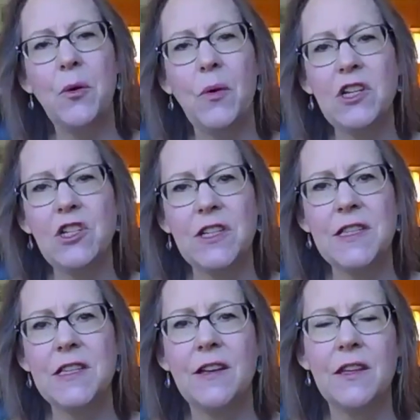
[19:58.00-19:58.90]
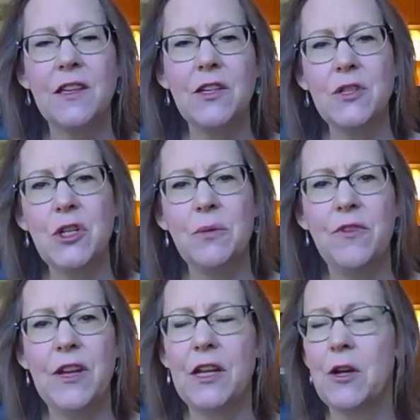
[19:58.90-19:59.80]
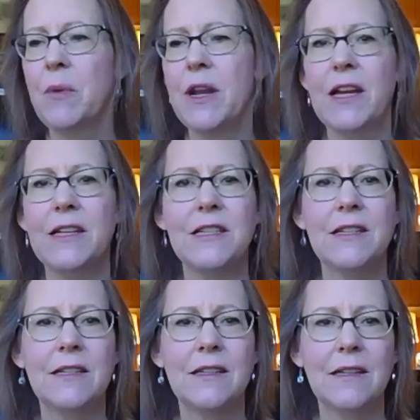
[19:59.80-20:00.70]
questions on the YouTube video, but I didn't